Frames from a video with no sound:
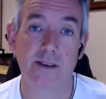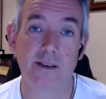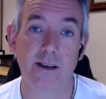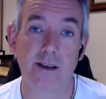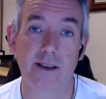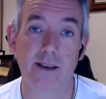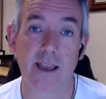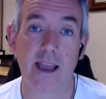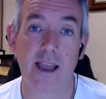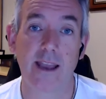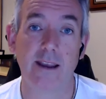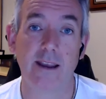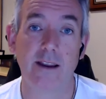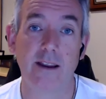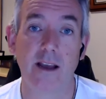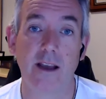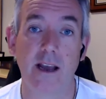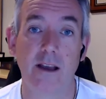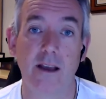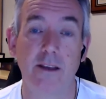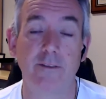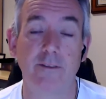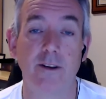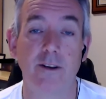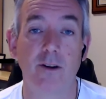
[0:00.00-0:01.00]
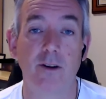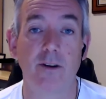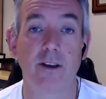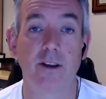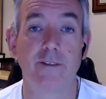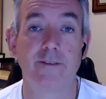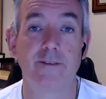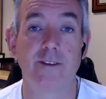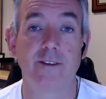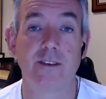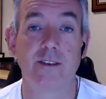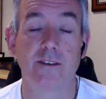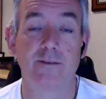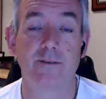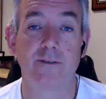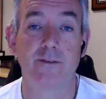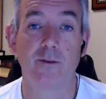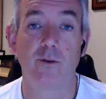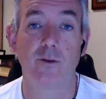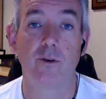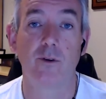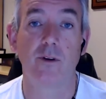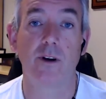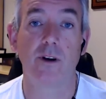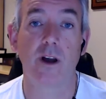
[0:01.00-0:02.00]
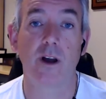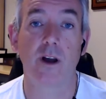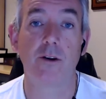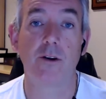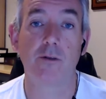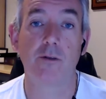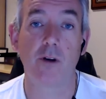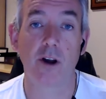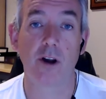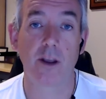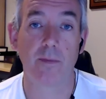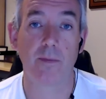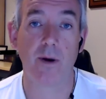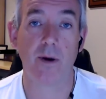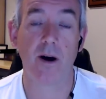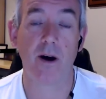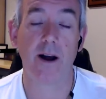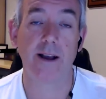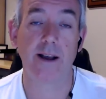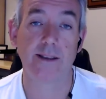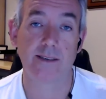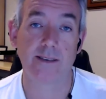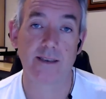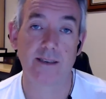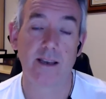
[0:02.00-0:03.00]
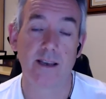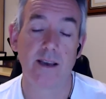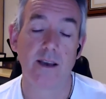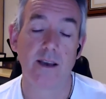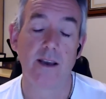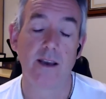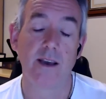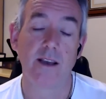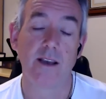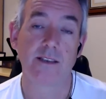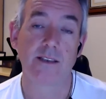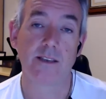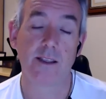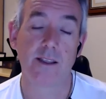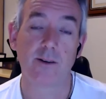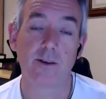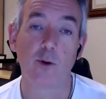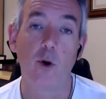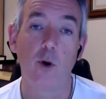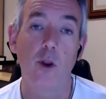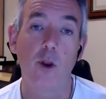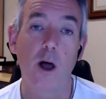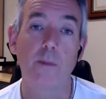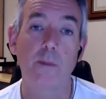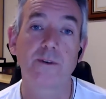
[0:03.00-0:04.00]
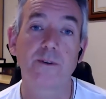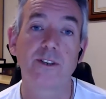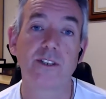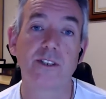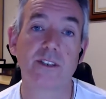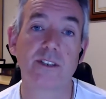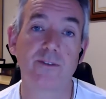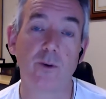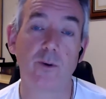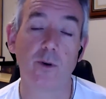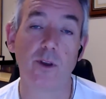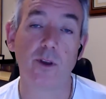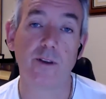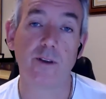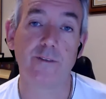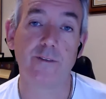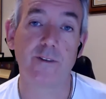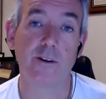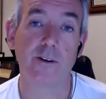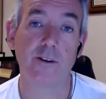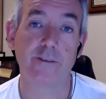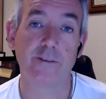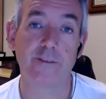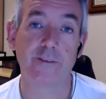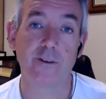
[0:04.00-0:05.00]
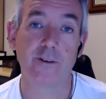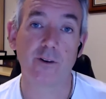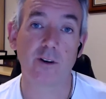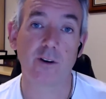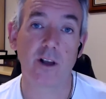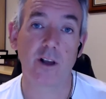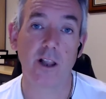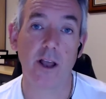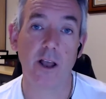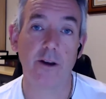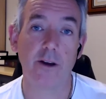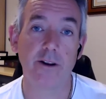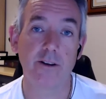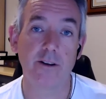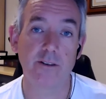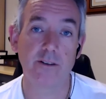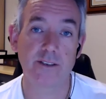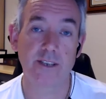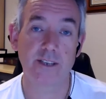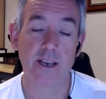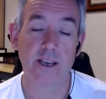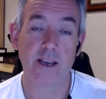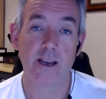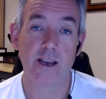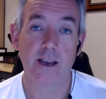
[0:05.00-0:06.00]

Okay, if you're looking for owner-occupiers, so they're all options for you for colonials.